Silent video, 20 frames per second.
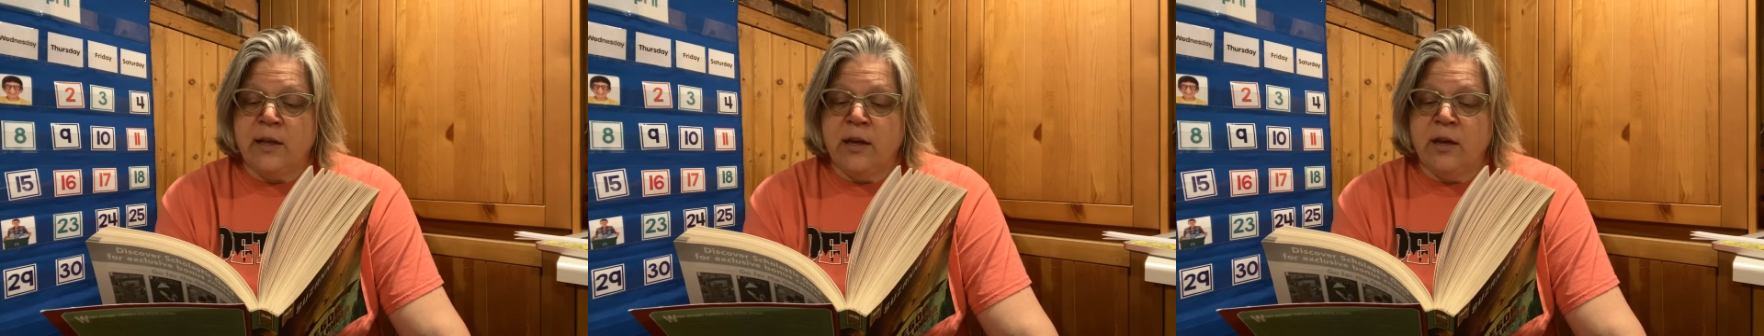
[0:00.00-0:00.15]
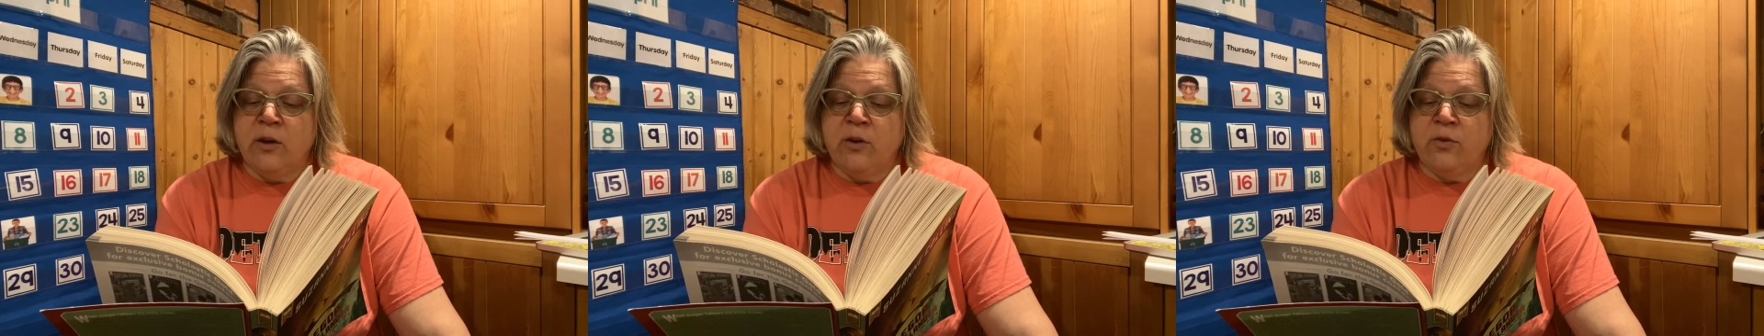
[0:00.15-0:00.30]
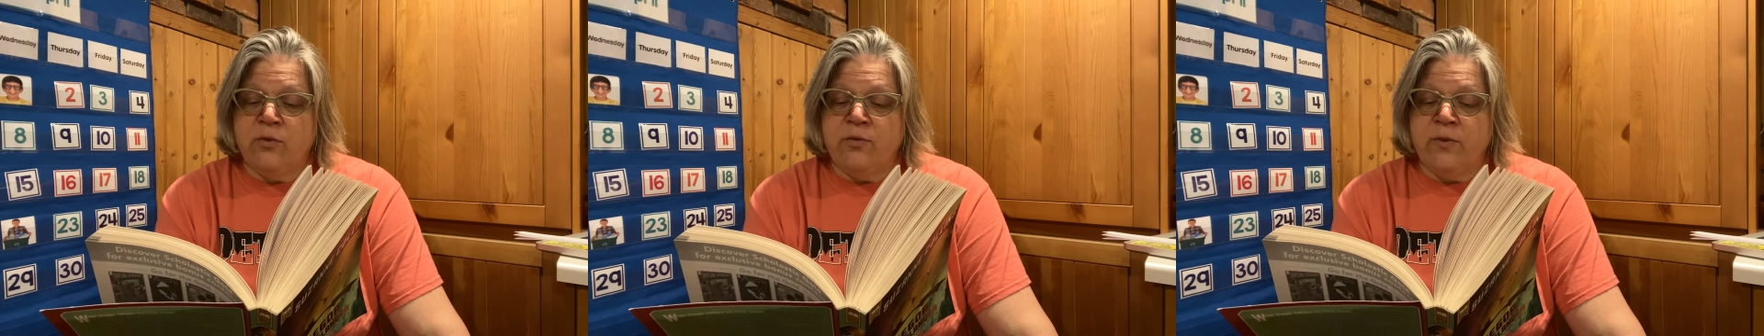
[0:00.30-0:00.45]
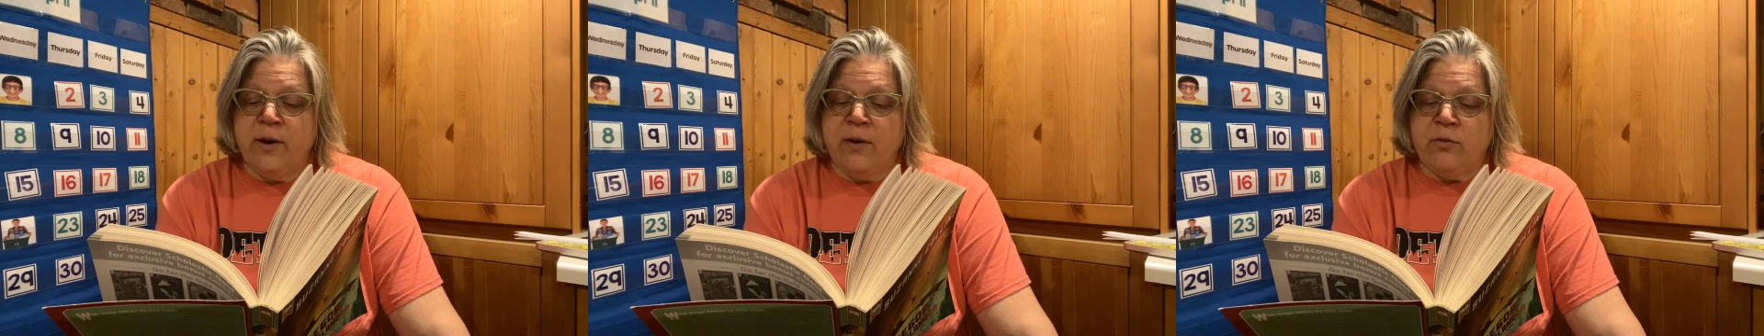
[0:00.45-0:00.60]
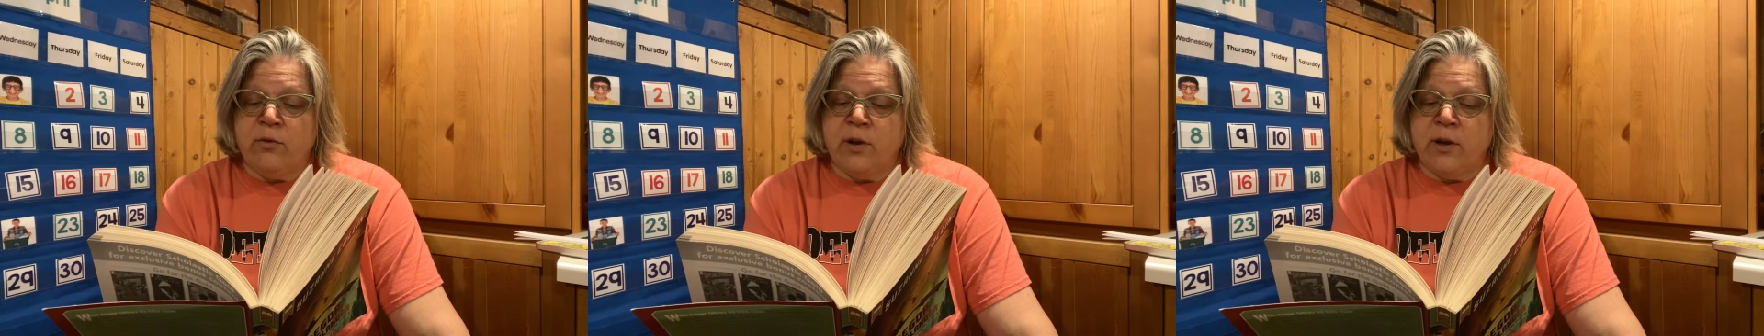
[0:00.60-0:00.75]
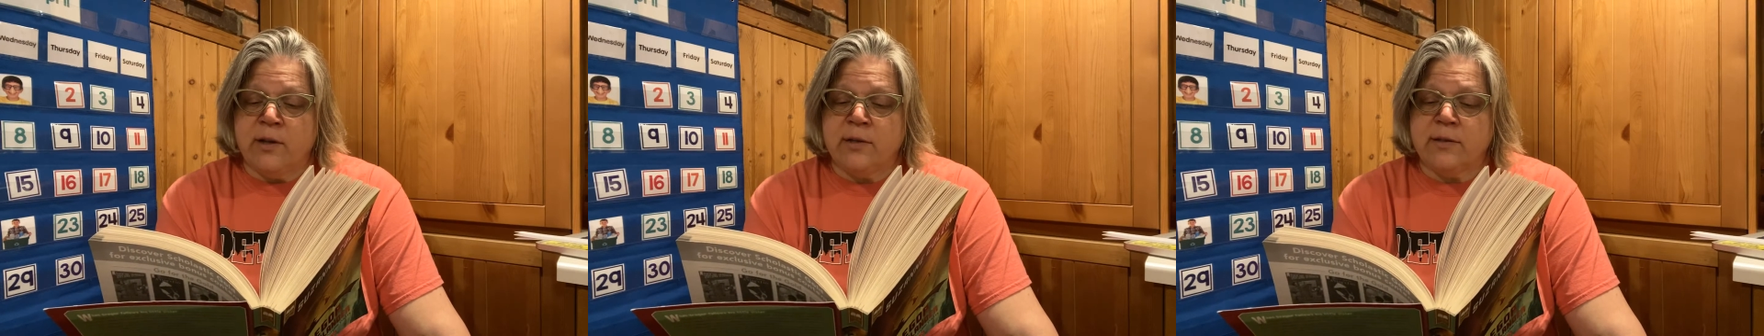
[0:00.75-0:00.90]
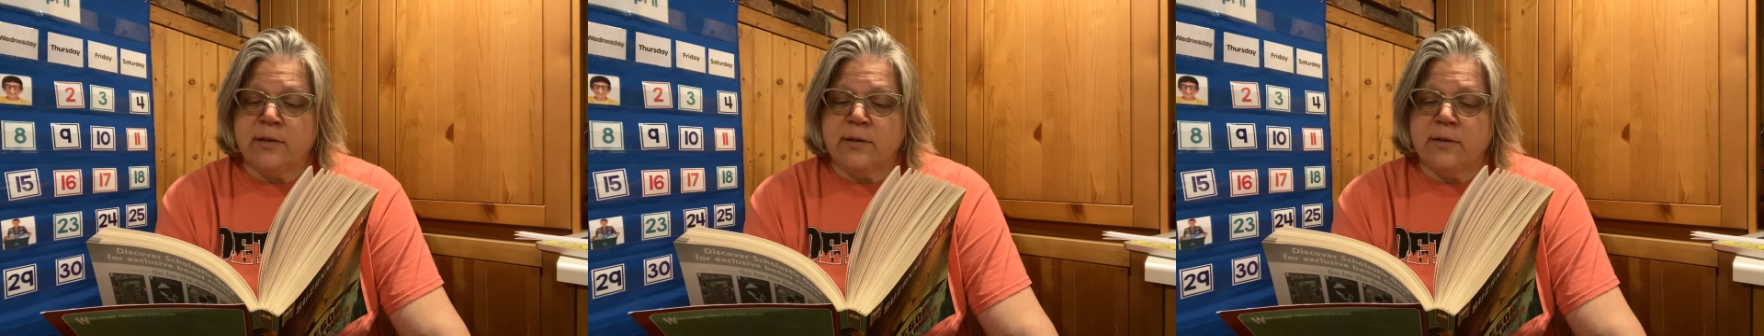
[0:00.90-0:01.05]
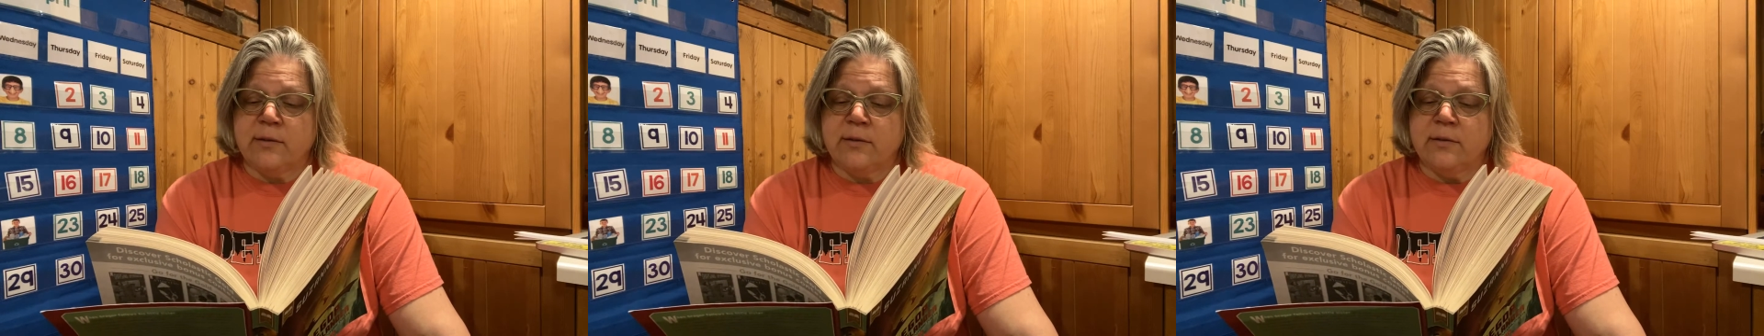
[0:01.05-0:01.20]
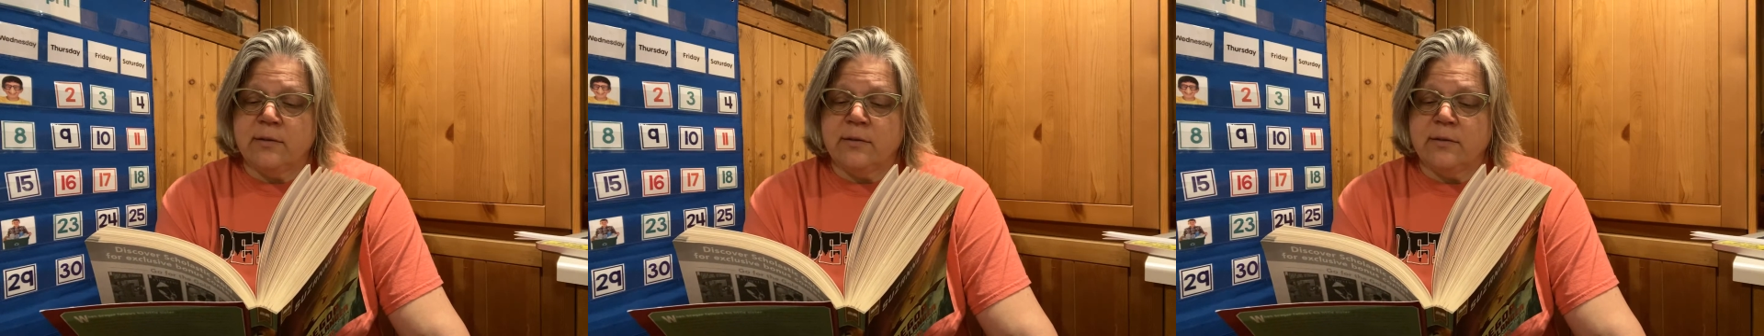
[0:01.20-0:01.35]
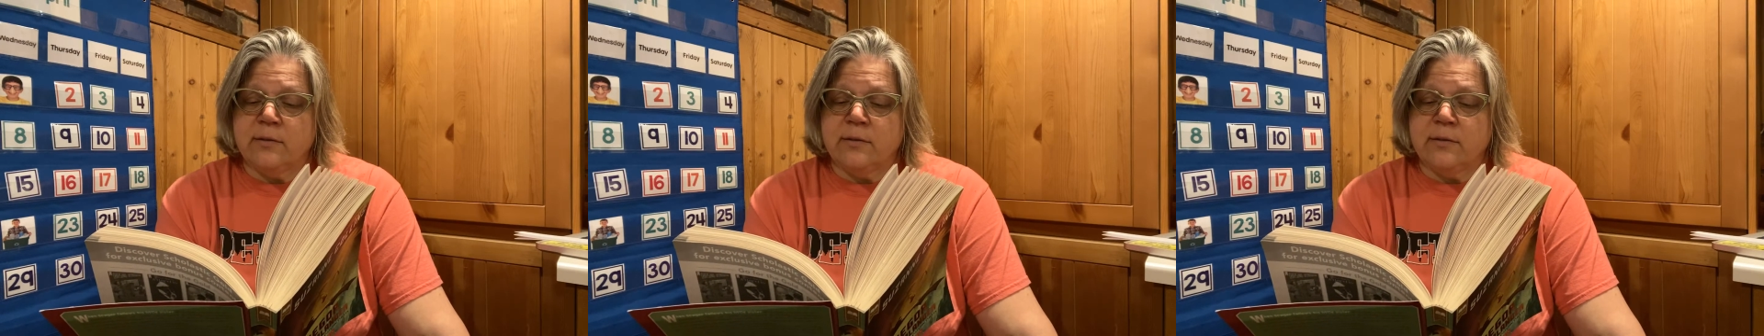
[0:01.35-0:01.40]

that you found us."